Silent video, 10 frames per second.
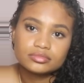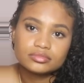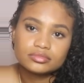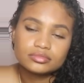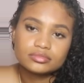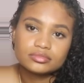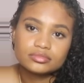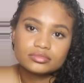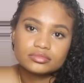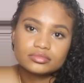
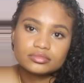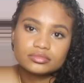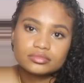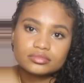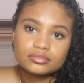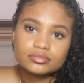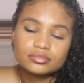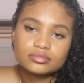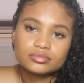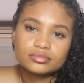
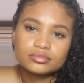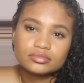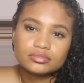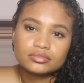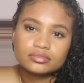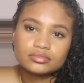(silent)